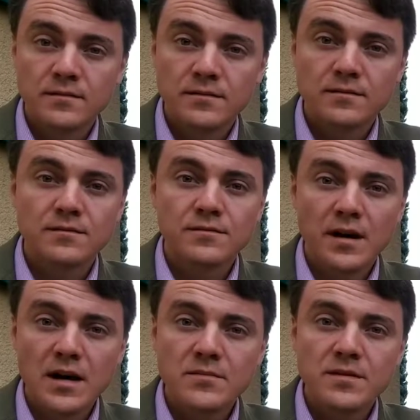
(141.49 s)

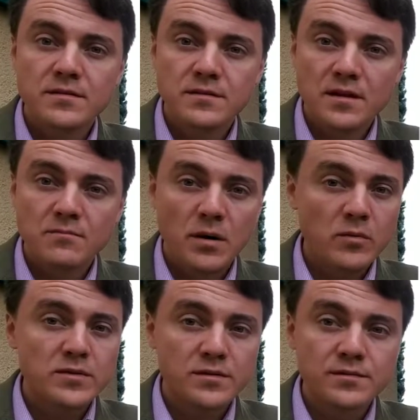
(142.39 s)
describe the same
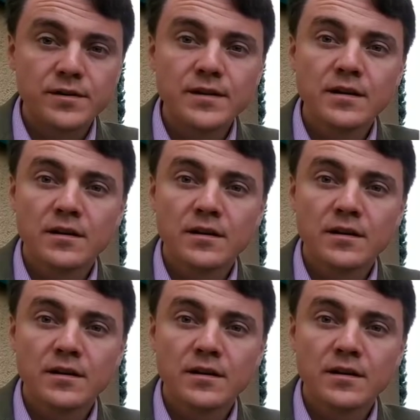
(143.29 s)
power steering,